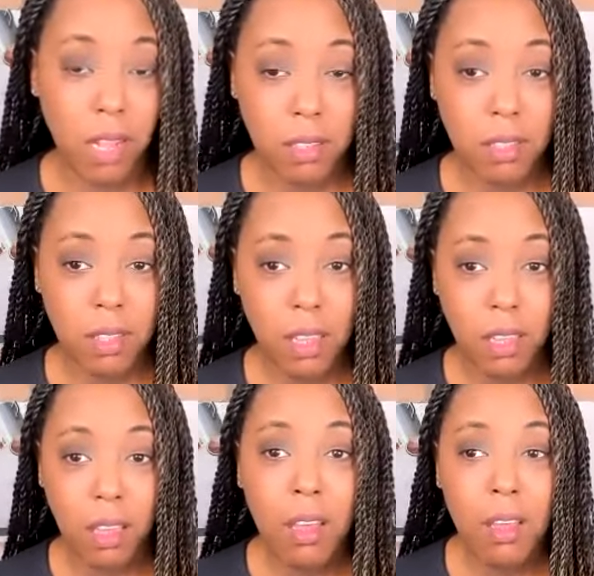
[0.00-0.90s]
the
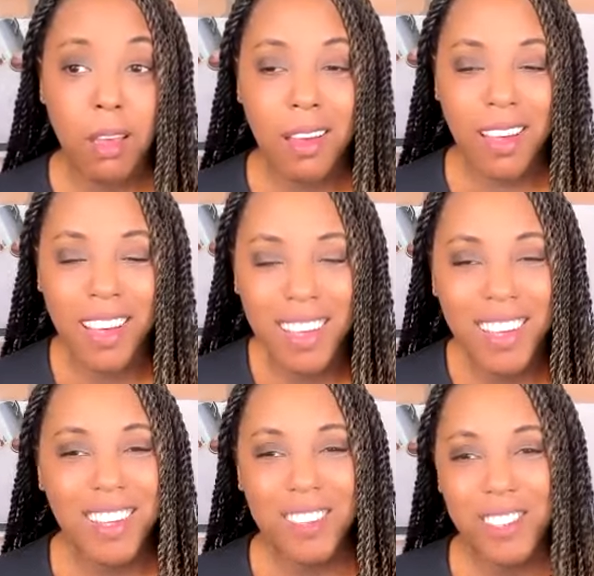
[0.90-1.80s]
thing.
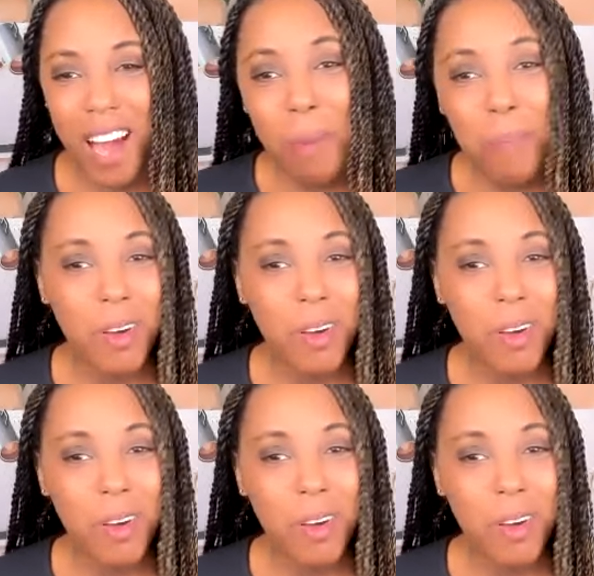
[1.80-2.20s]
Hop